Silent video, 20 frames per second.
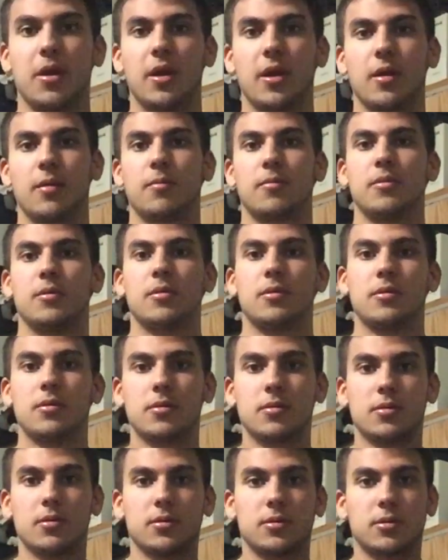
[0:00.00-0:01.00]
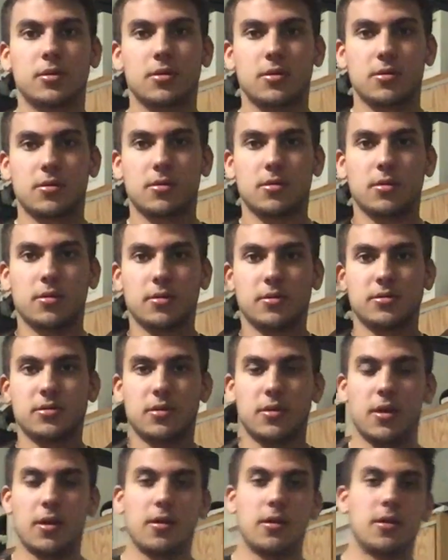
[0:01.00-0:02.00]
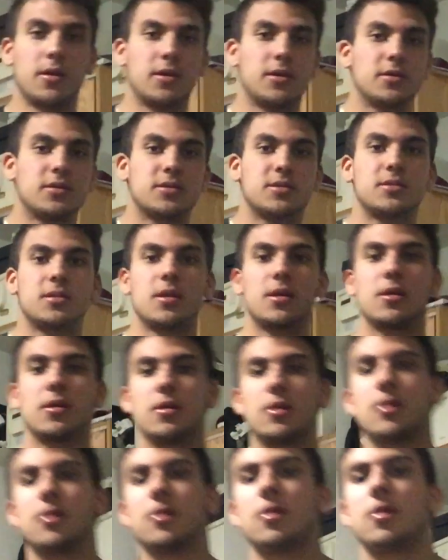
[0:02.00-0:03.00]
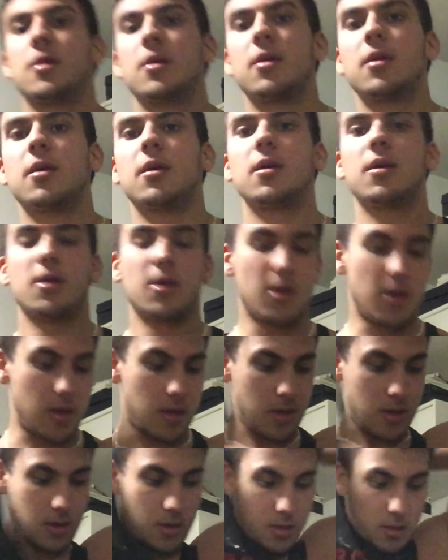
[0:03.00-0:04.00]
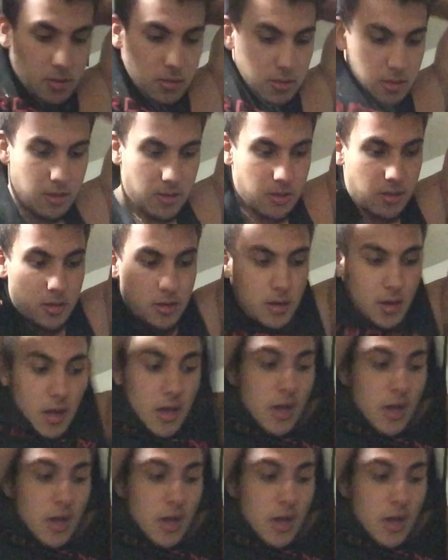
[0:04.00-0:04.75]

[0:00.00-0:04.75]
bam. So there it is. And then